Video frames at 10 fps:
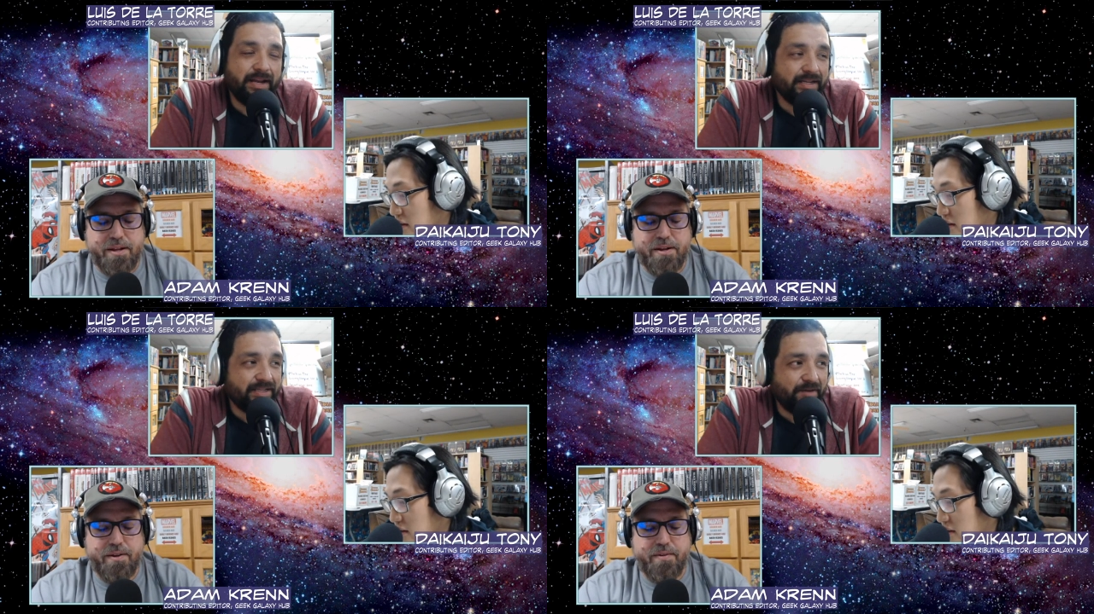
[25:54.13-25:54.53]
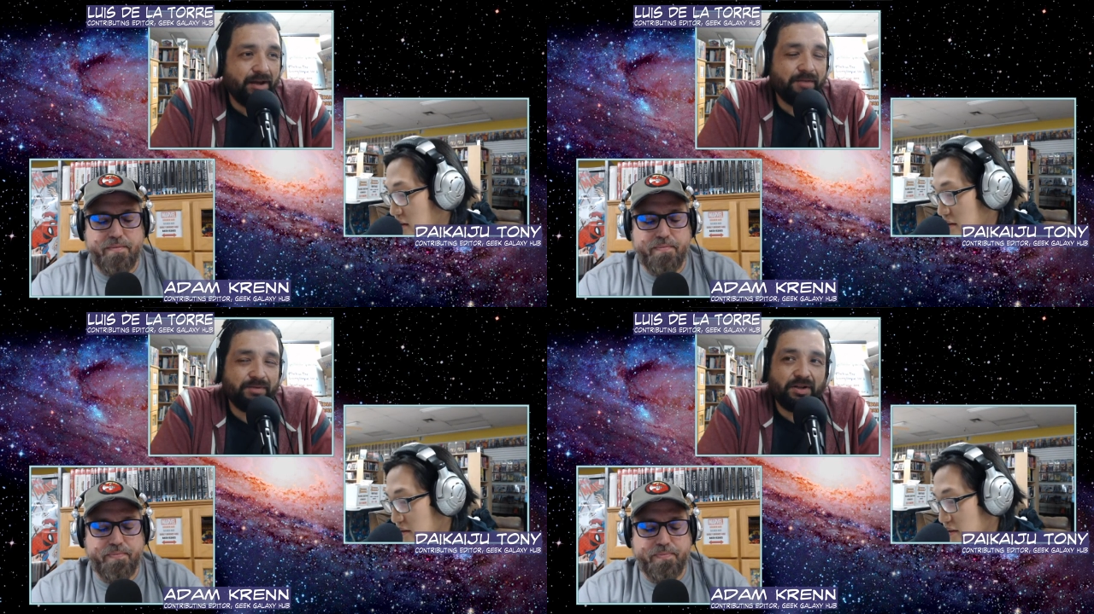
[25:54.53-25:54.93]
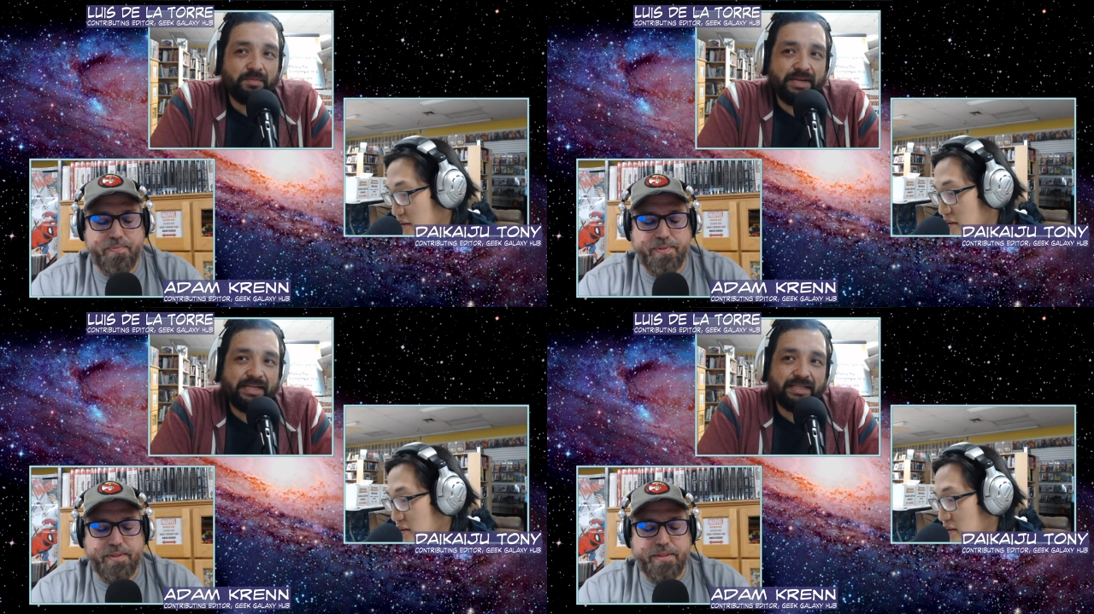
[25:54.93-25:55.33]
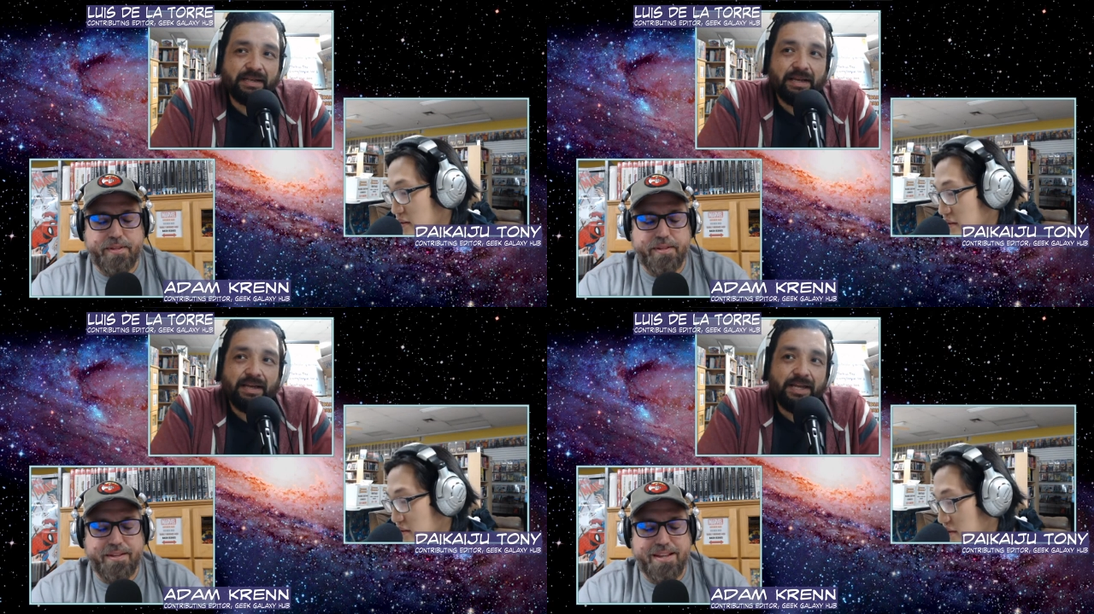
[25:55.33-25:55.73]
Speaker 1: didn't say why it was called
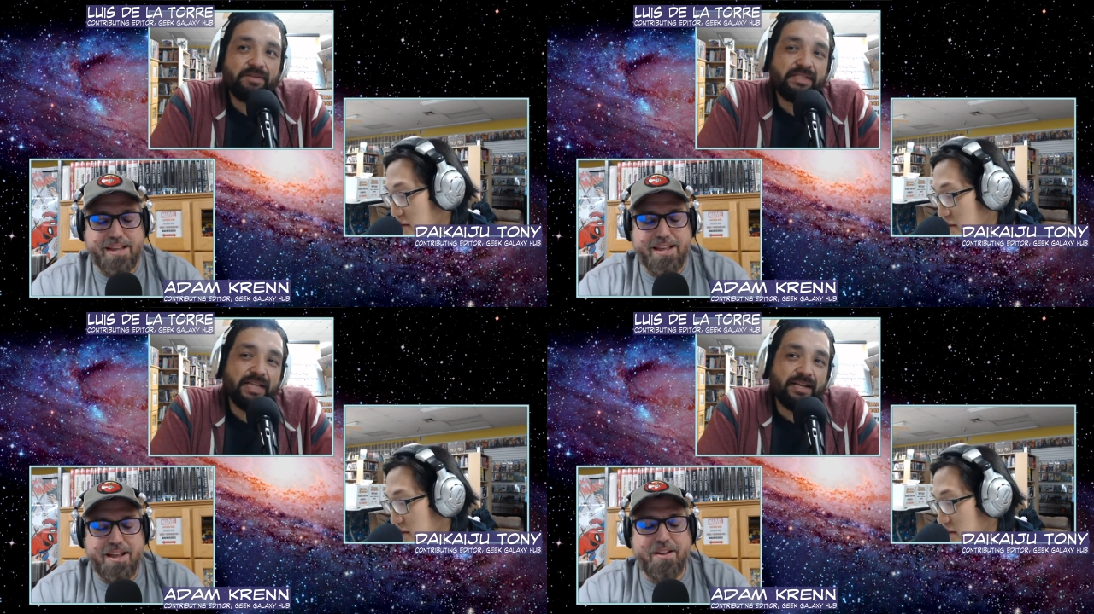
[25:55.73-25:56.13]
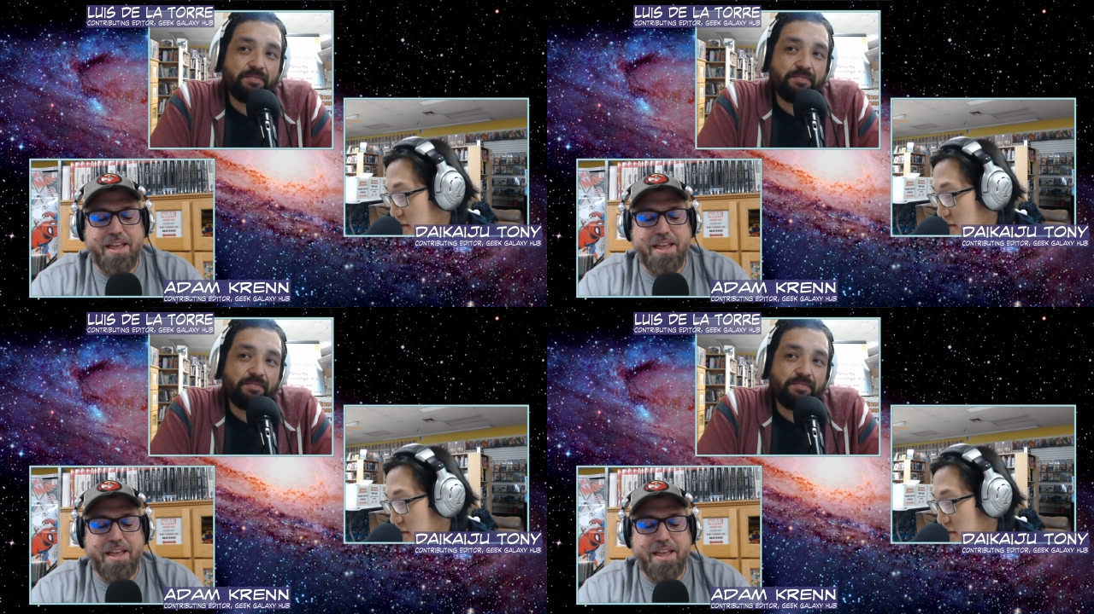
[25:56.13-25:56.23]
Pieces. He was taking oh,